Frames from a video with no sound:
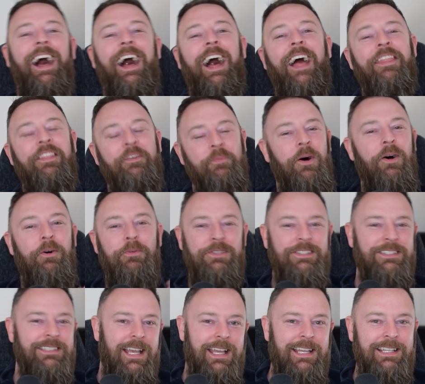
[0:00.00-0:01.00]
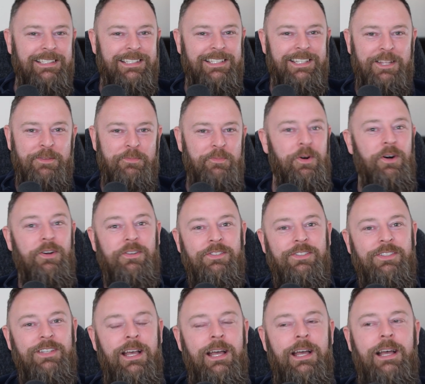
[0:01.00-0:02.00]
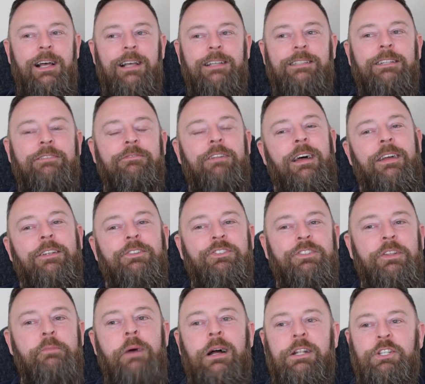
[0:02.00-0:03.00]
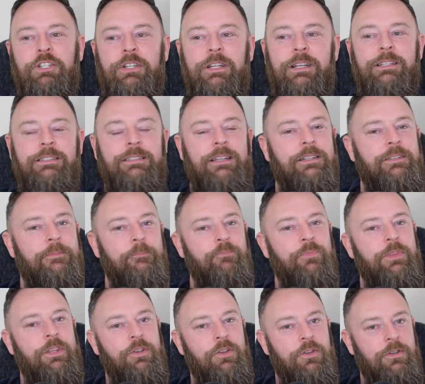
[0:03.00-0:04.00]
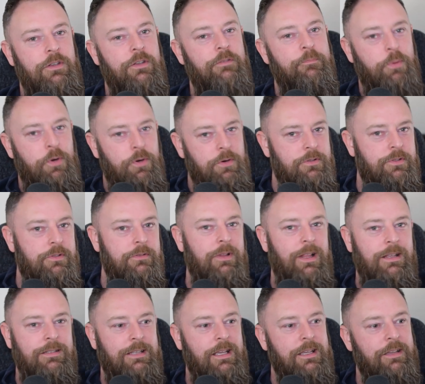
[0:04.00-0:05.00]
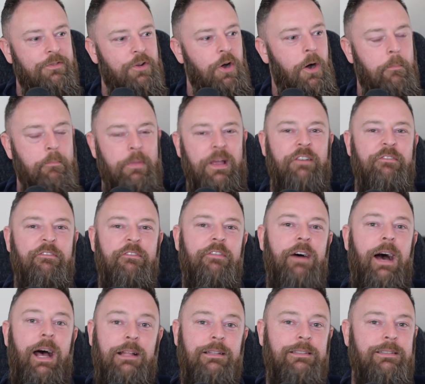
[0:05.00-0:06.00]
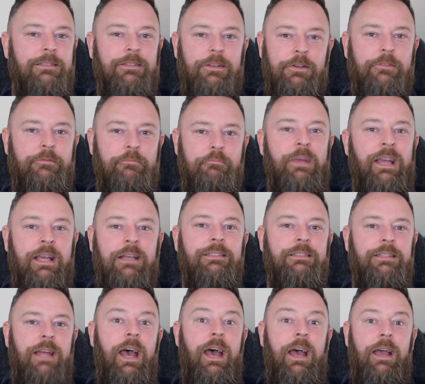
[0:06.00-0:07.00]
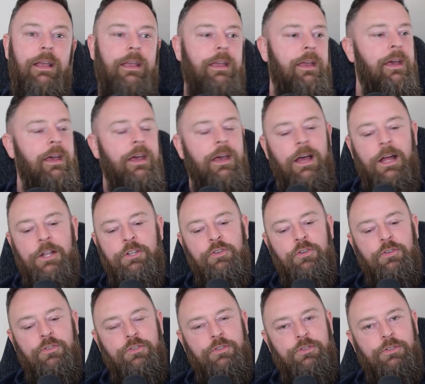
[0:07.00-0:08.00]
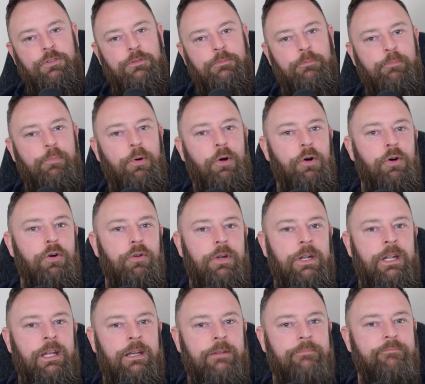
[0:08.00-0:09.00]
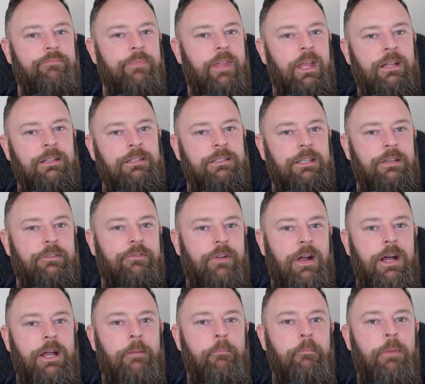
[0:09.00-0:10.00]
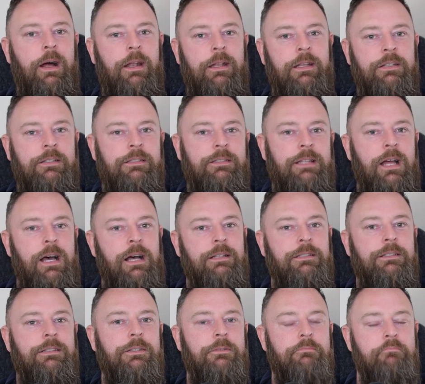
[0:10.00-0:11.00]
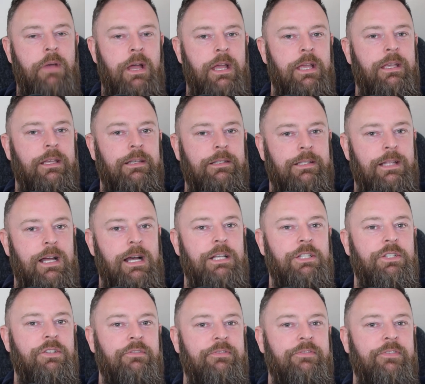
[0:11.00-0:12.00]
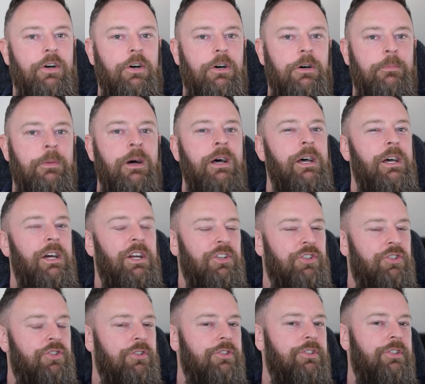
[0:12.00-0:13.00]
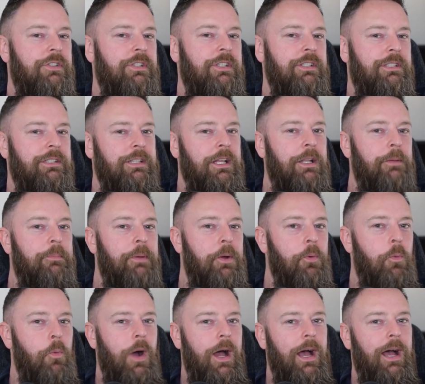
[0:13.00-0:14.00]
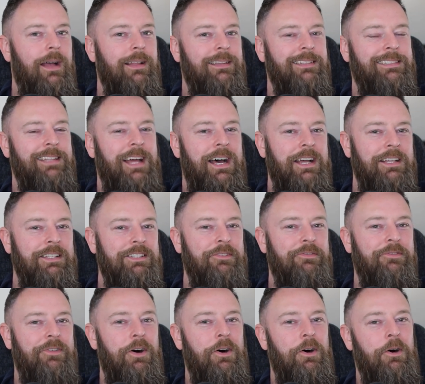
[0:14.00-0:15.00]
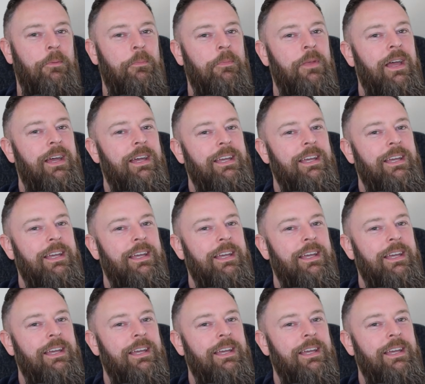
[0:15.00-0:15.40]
and what I was saying to them was, I said, right, just imagine it. I said, you, you've poured, let's say you've got a big vat of mixed egg and you're just pouring it into your frying pan and it starts to make, it starts to form. And just as it's still a bit wet and starting to form,